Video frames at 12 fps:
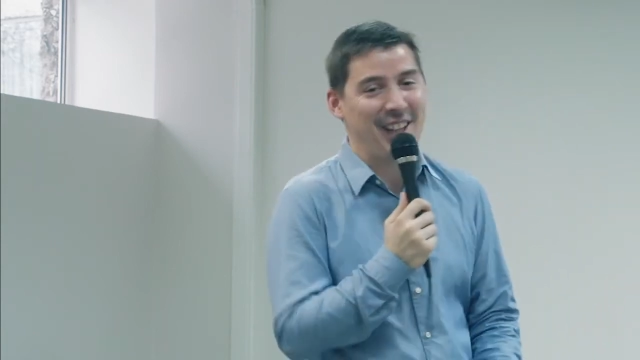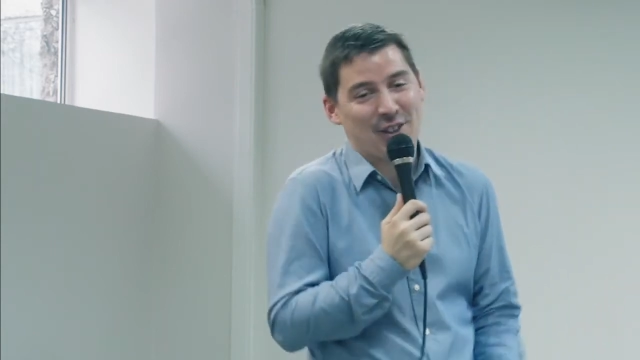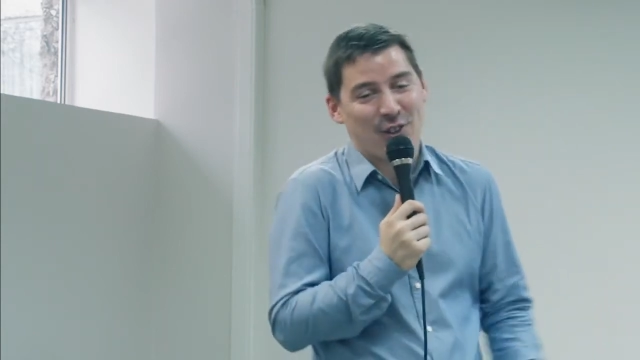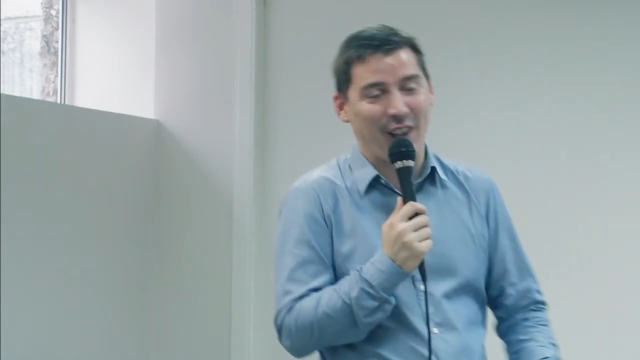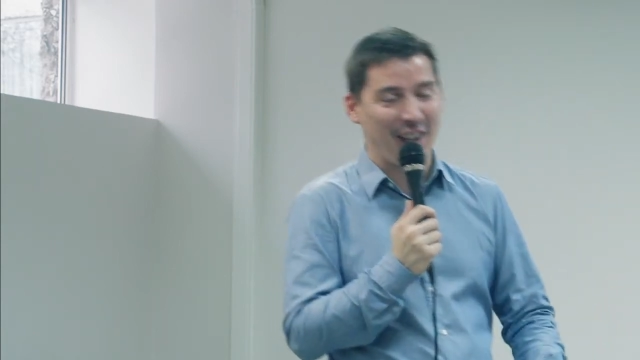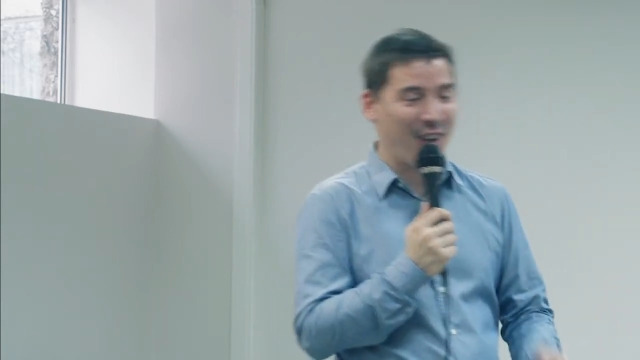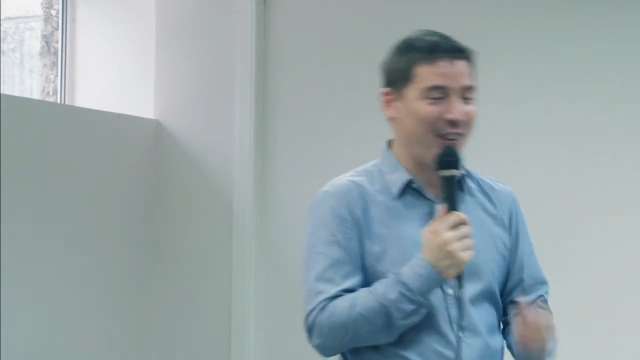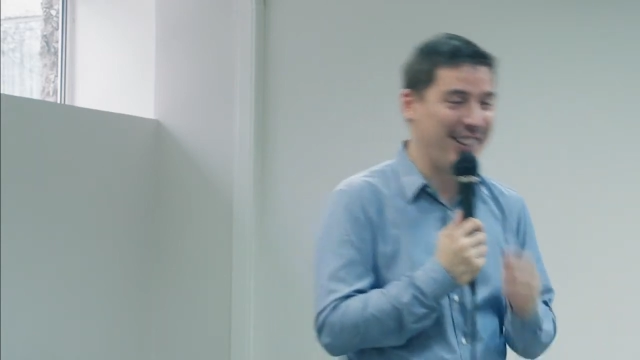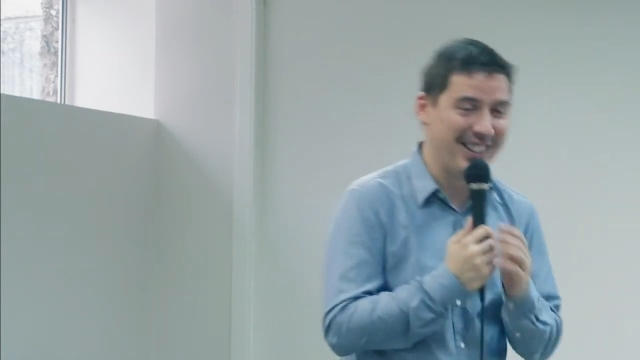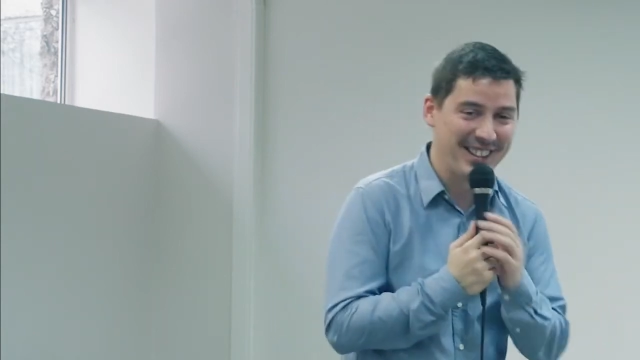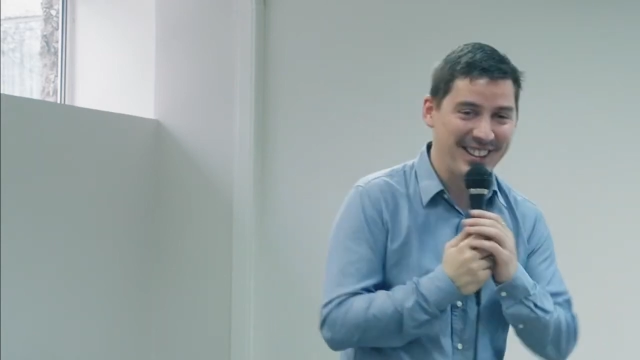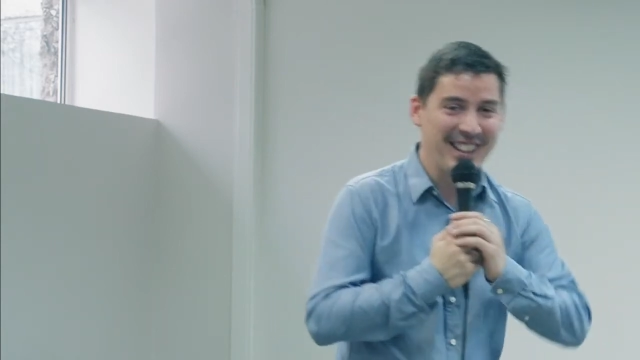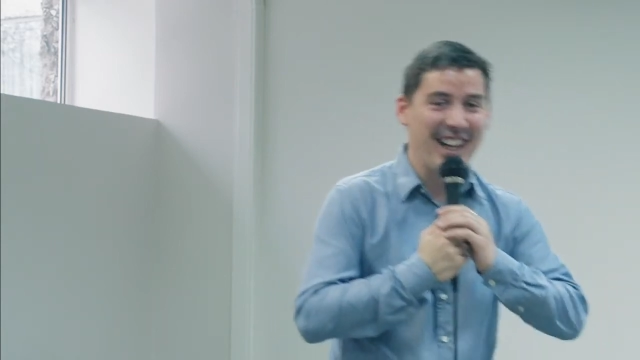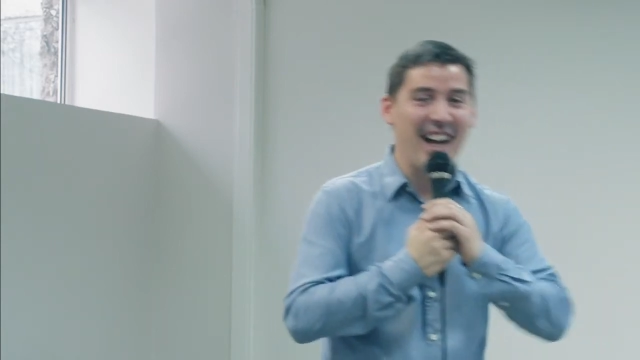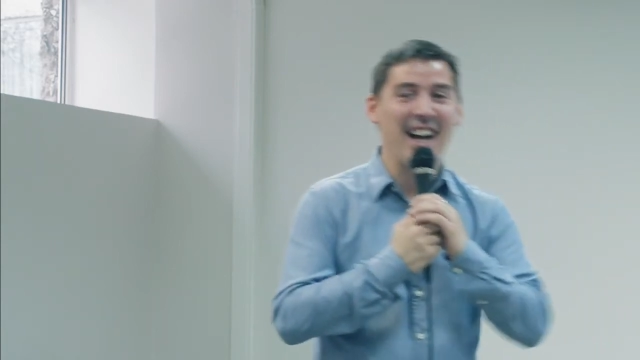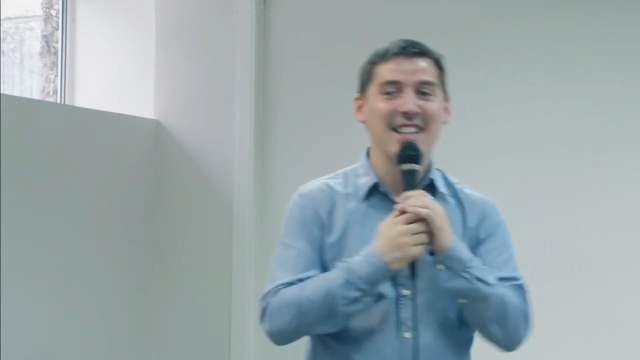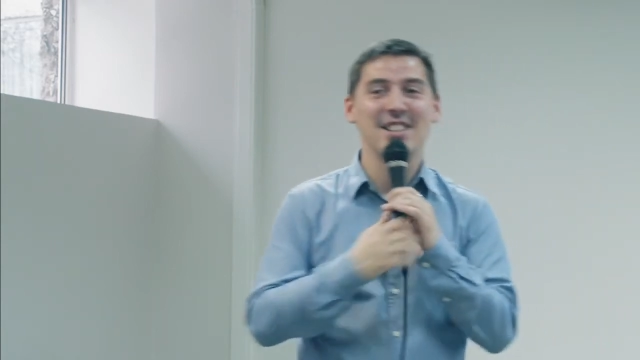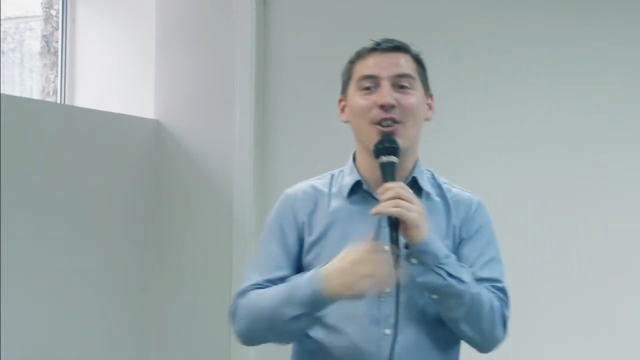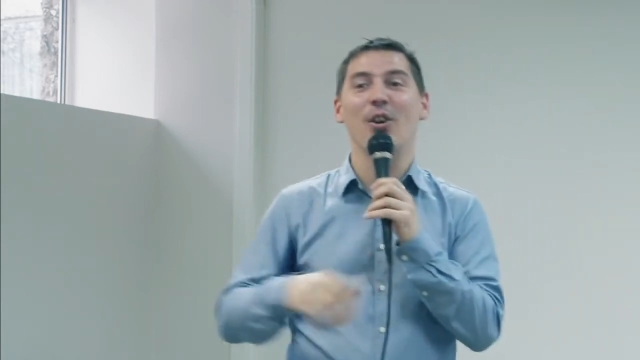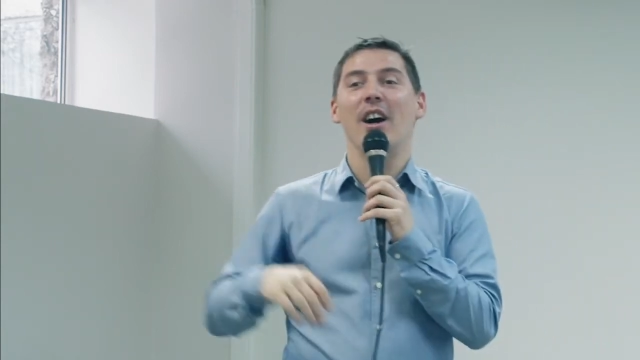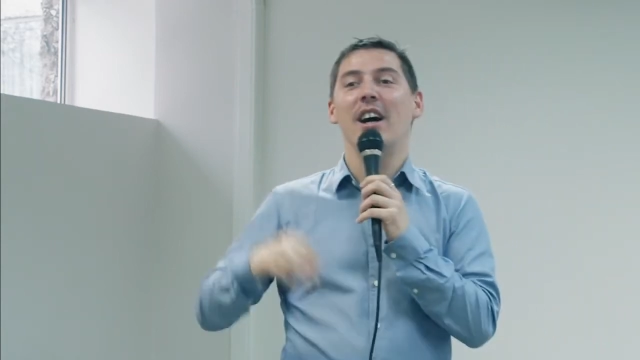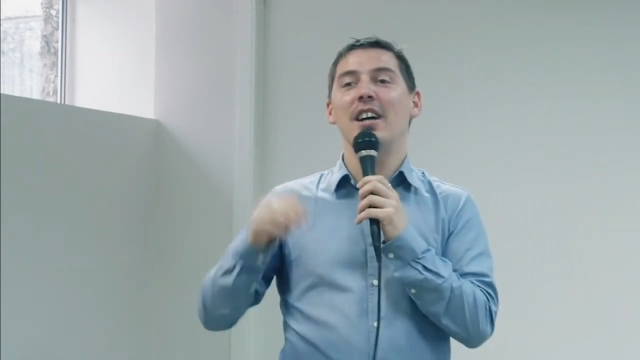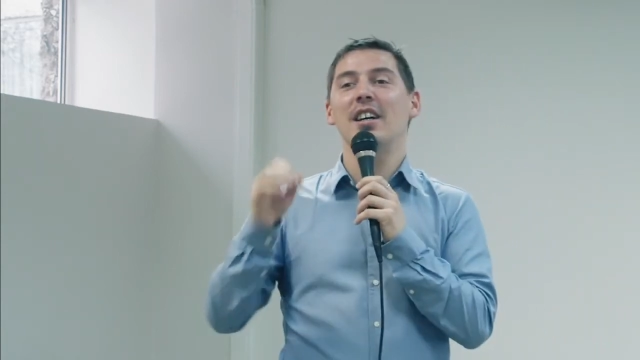that's all I know. So,